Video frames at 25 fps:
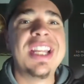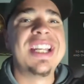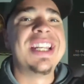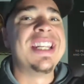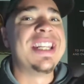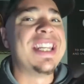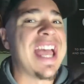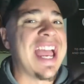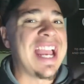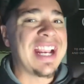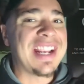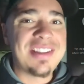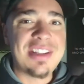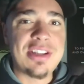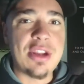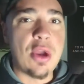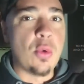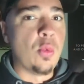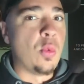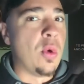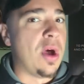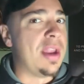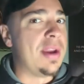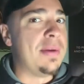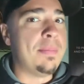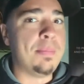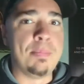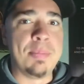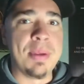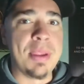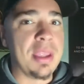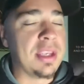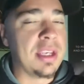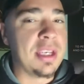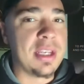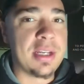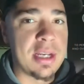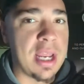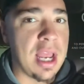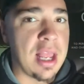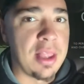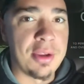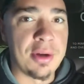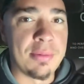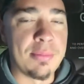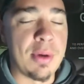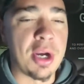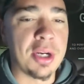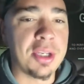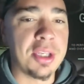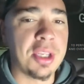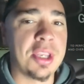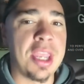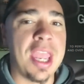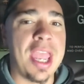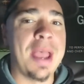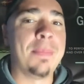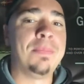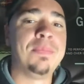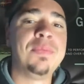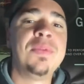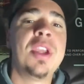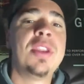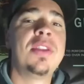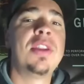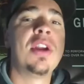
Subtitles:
next $1 billion market cap,